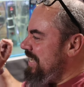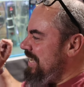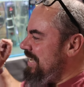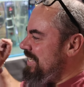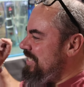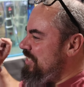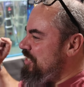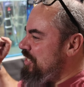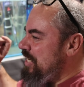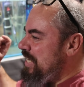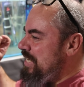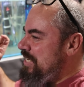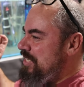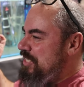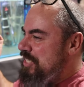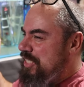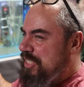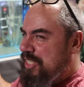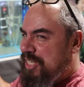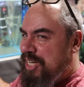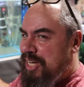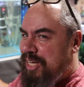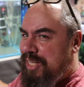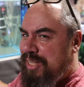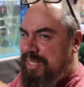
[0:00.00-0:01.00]
it
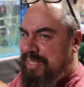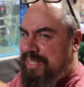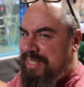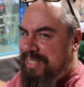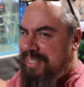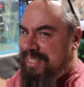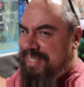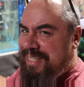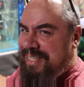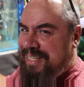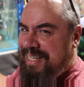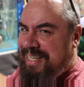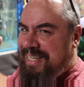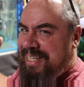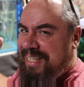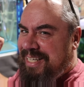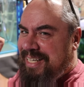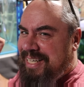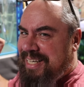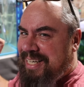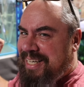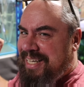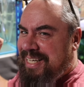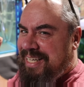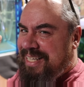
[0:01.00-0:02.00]
changes colour
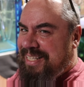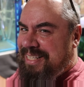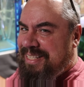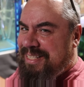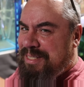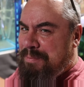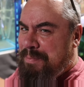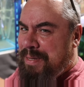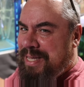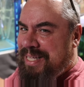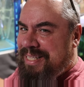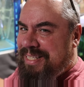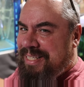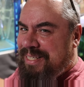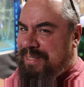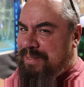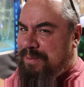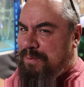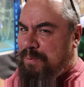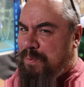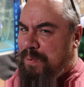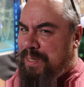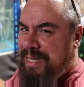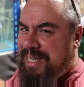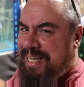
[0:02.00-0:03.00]
uh, depending
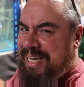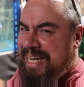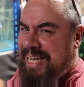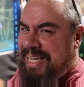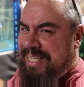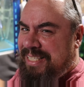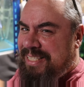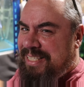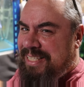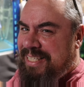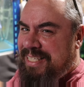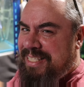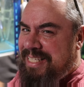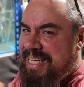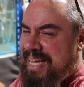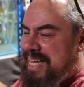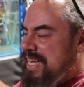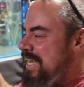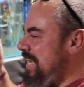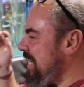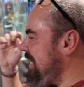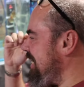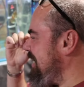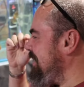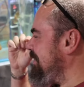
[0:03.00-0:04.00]
on where he is in the
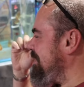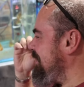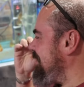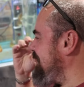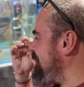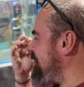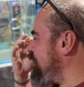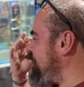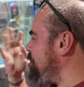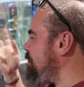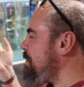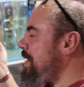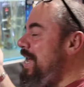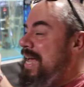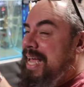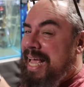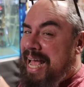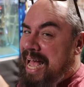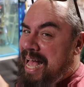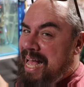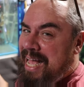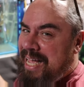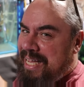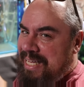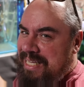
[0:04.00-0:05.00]
tank. And to
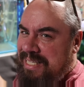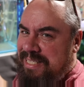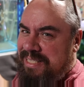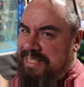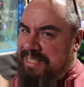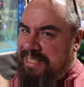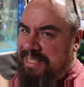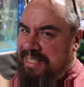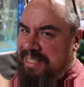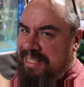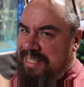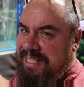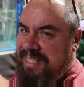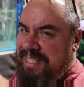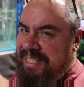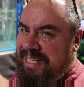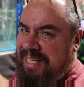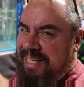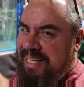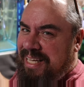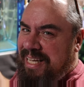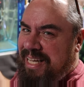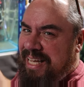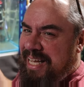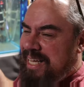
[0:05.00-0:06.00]
my eyes,
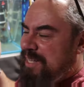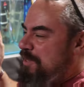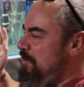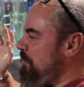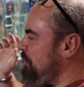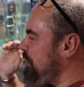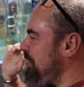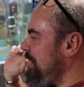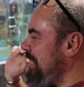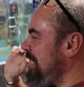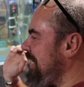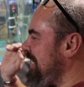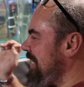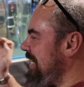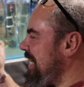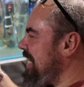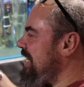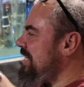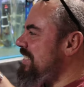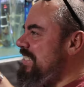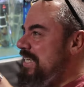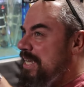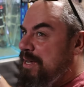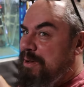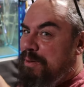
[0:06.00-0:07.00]
it looked like a
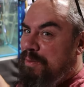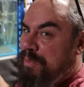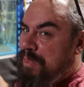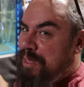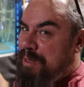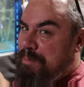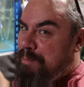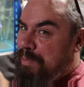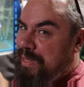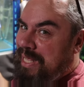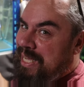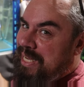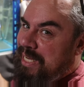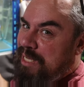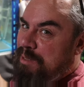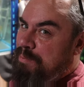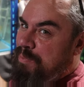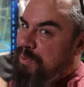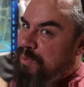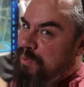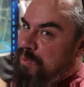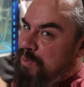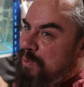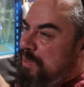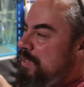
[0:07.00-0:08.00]
nice, healthy
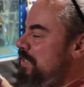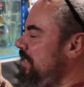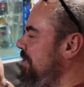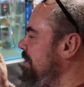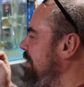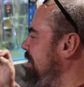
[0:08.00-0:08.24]
black poo.